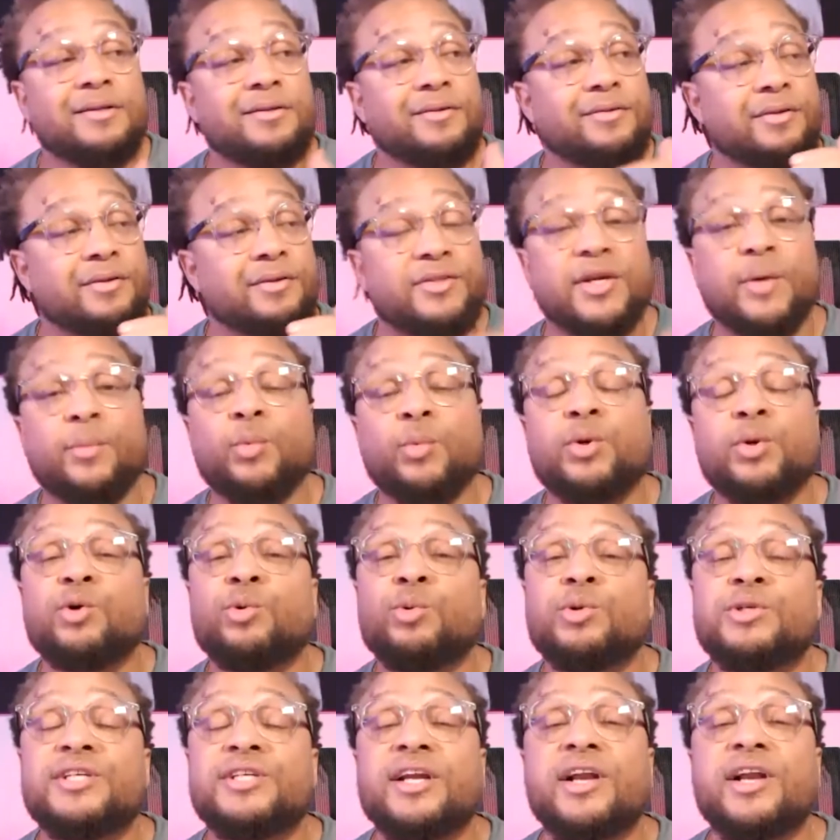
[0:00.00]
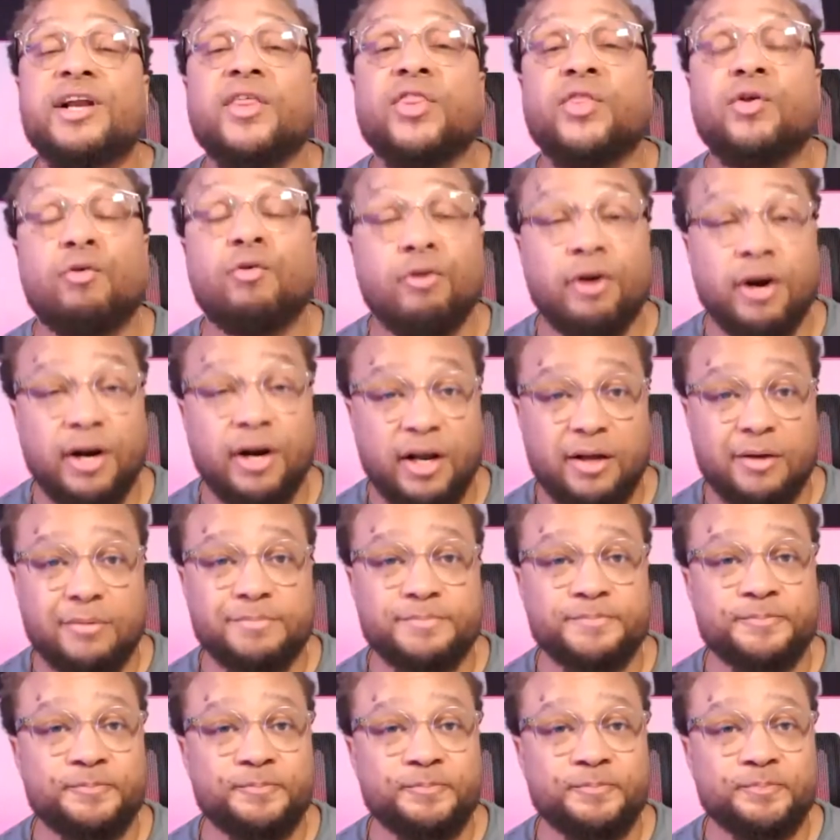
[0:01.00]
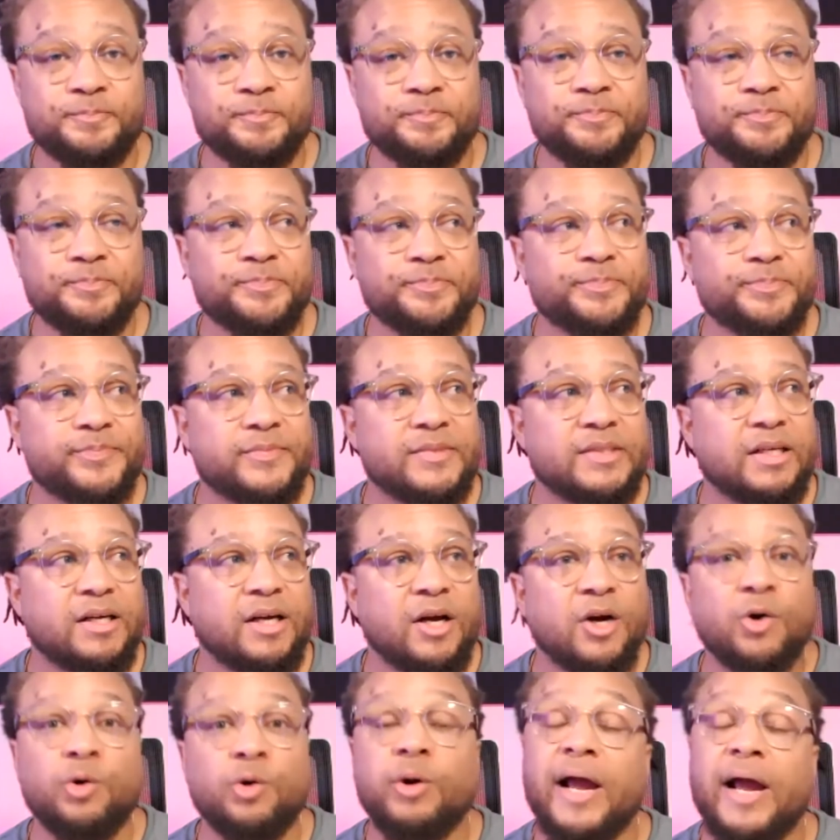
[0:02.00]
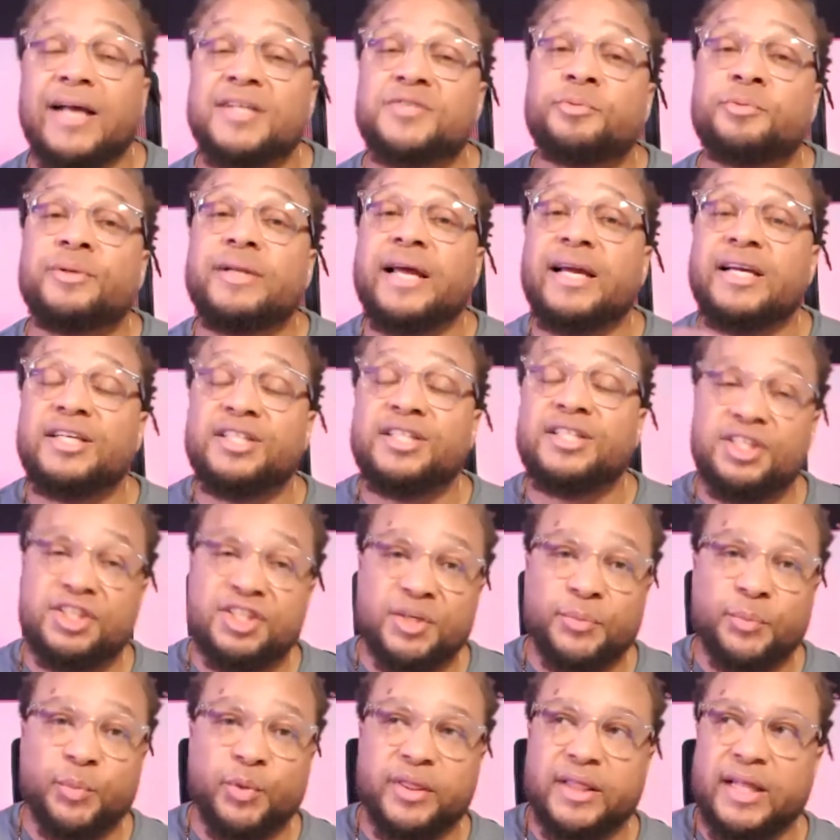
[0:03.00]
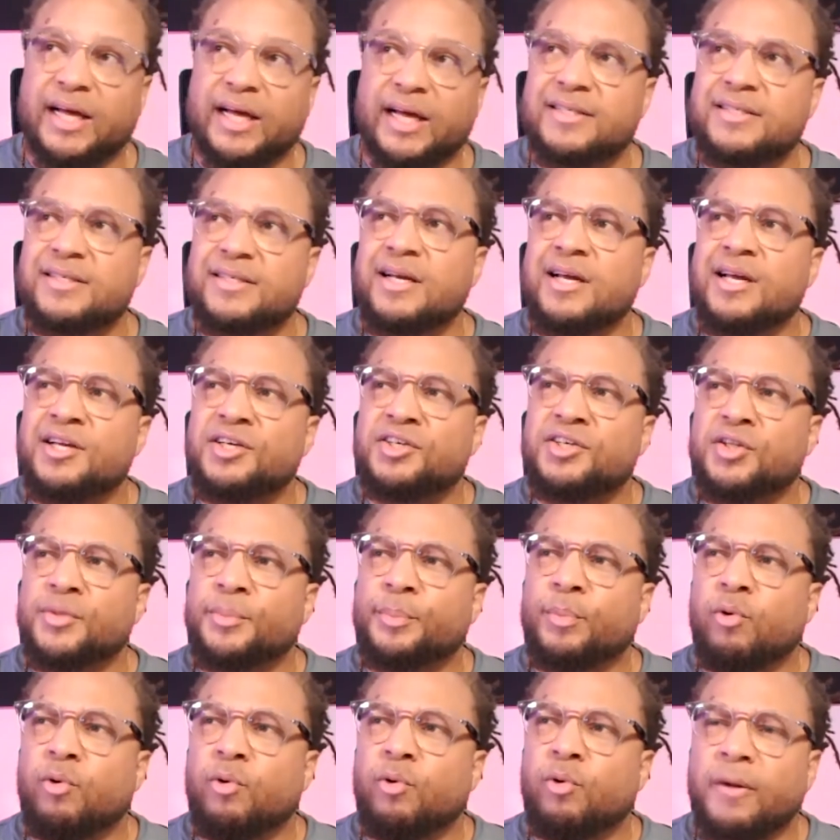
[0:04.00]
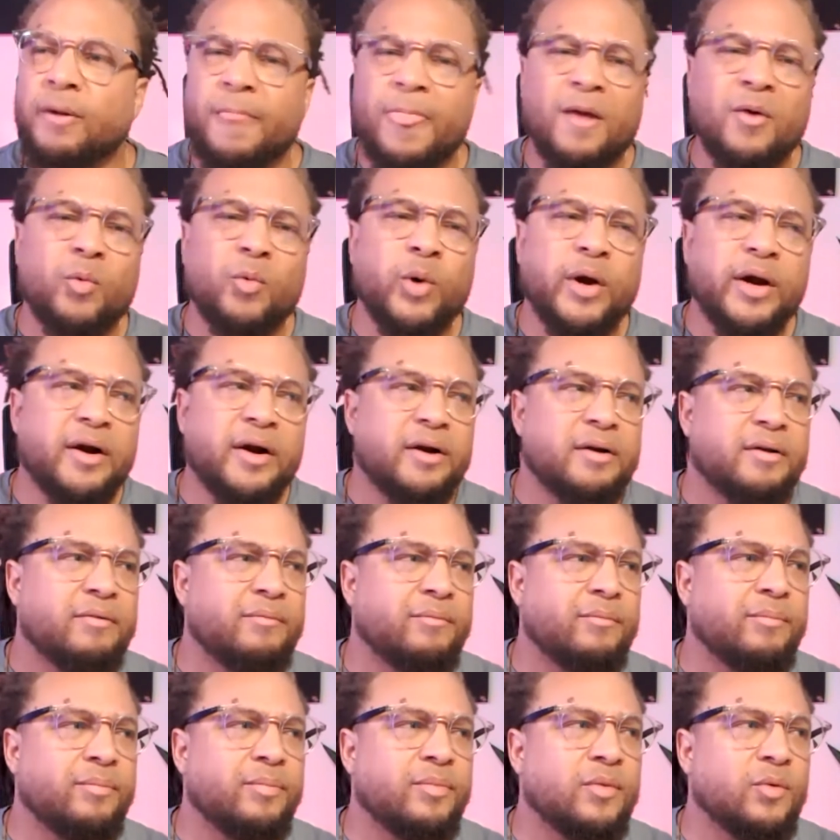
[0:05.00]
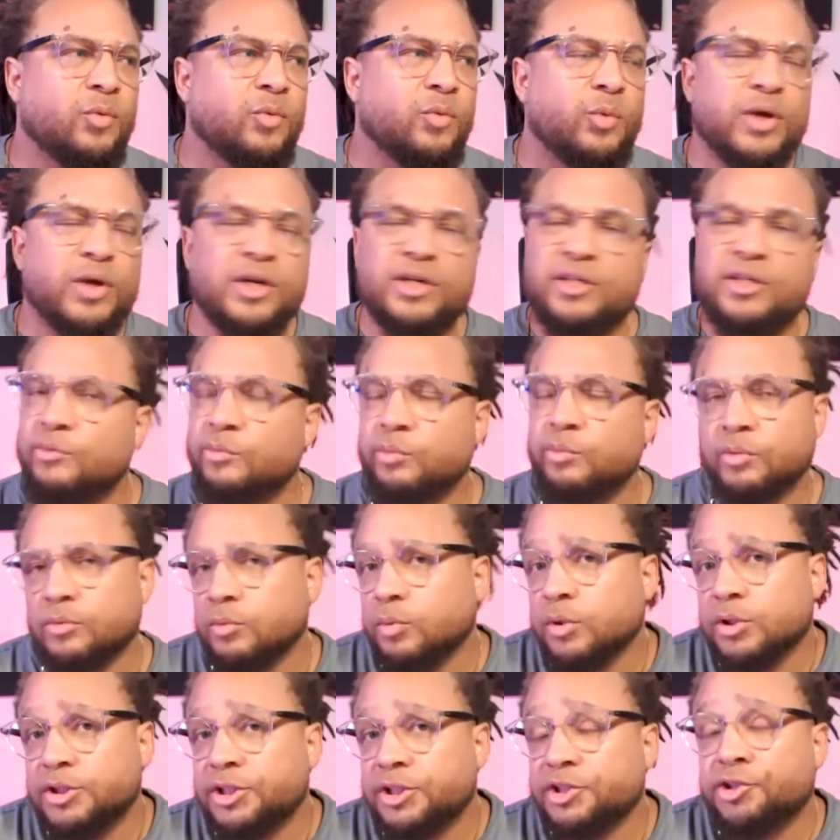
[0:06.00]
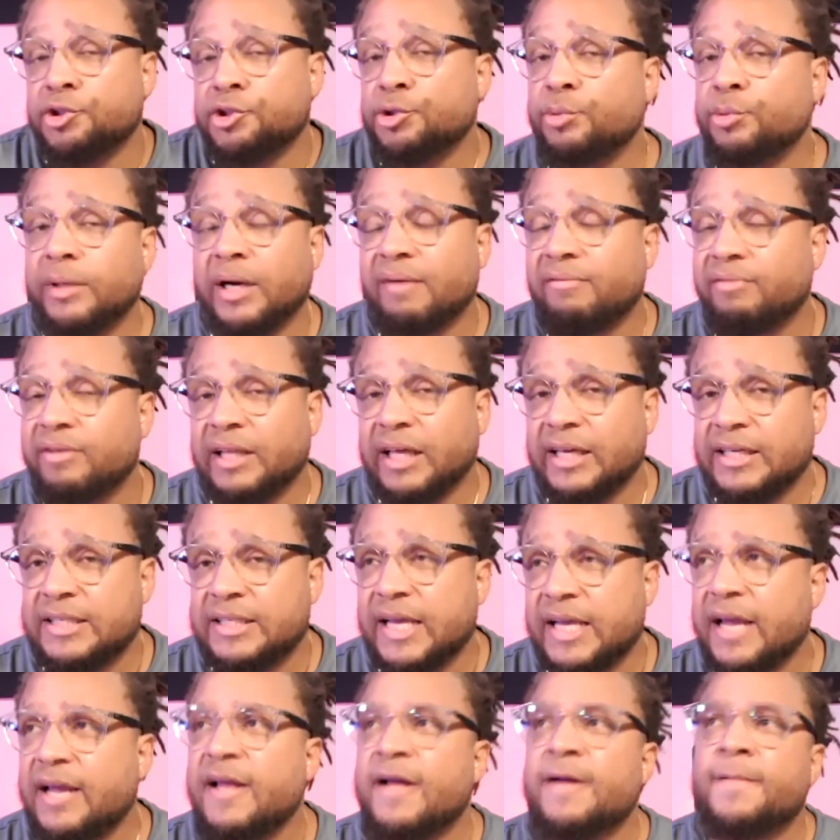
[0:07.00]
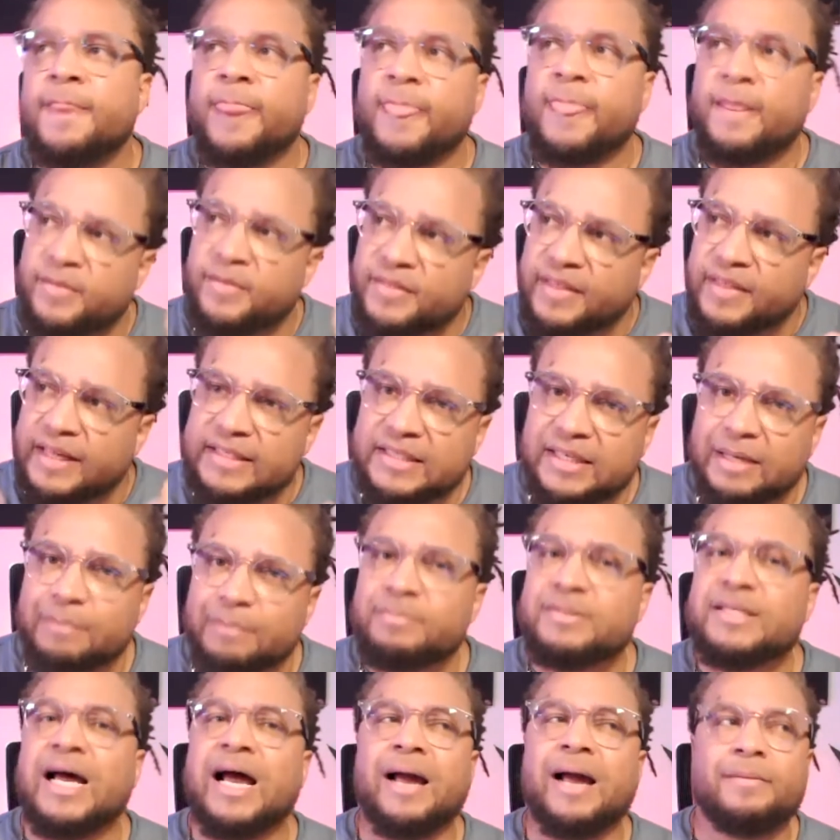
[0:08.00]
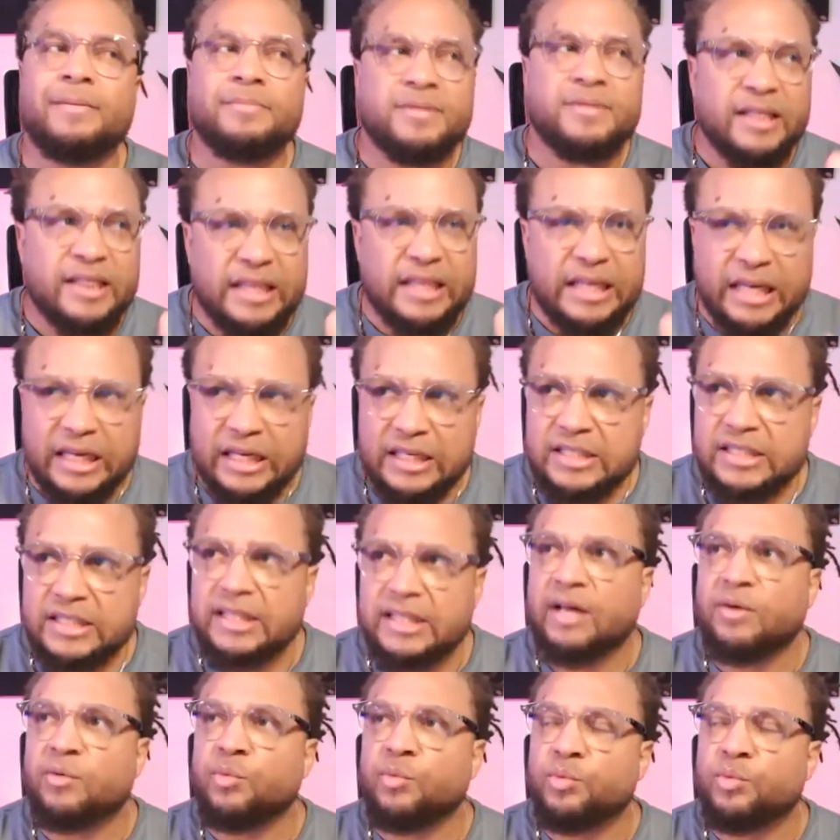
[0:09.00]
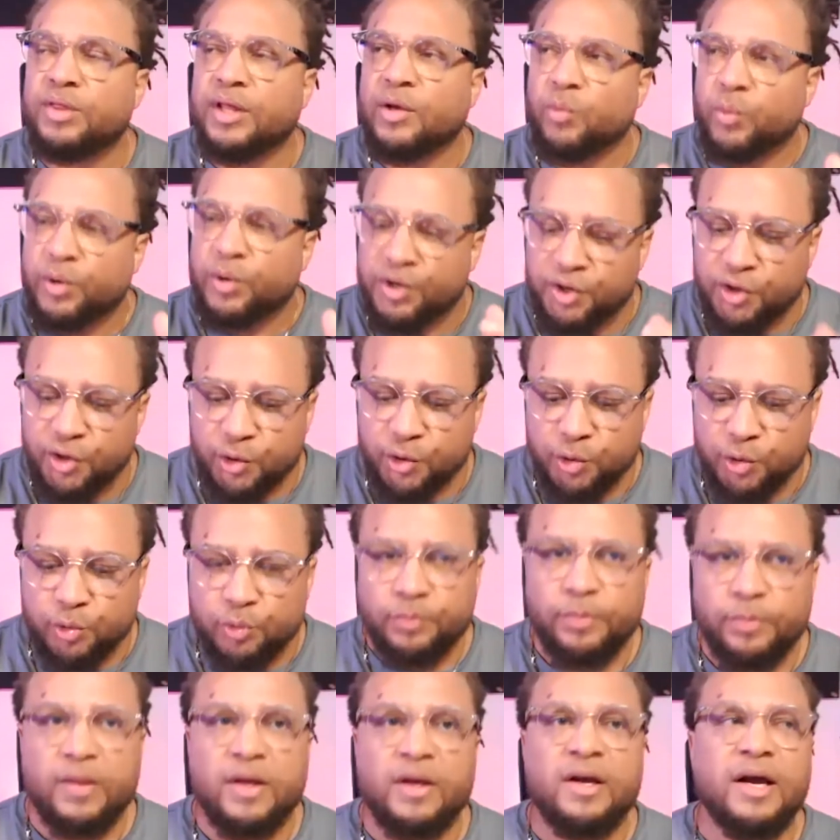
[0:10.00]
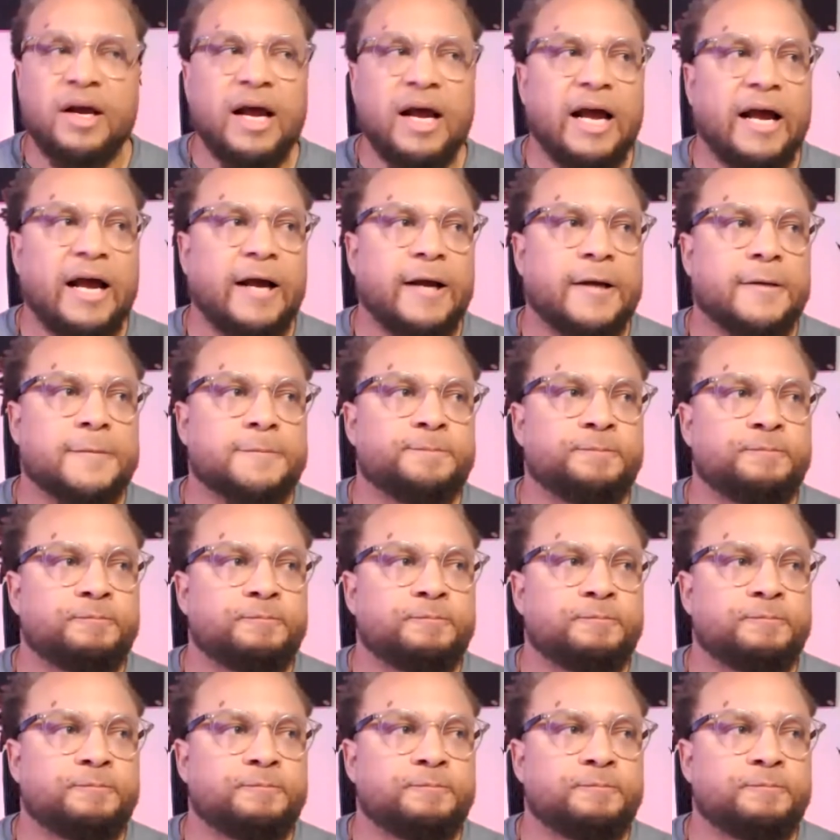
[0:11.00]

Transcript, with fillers: someone who is in authority, who has relationship with us to the point where we will just do whatever they say. That sometimes the things that, that we do uh,